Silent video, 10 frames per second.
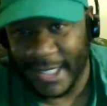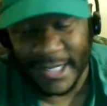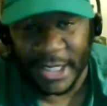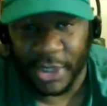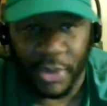
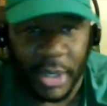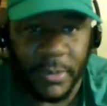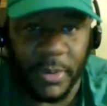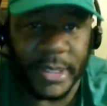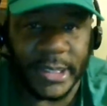It's
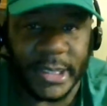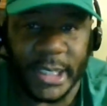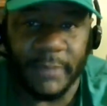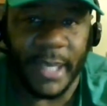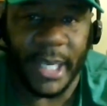incredible to
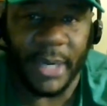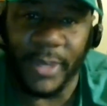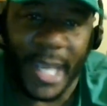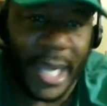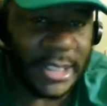see,
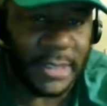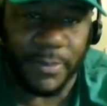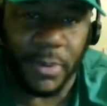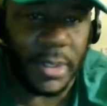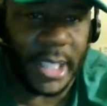man. And we gotta
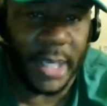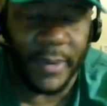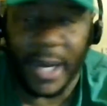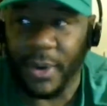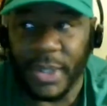support
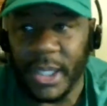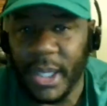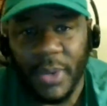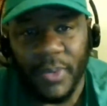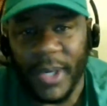that. Not
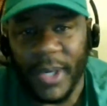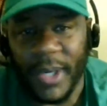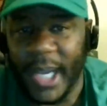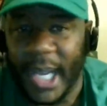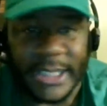only we
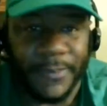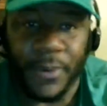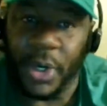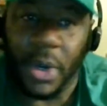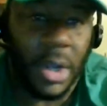gotta
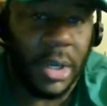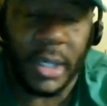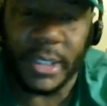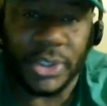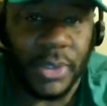support all our
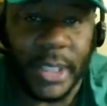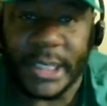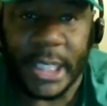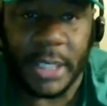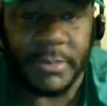Detroit
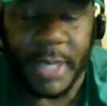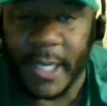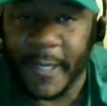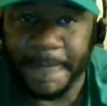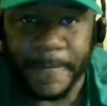teams, man.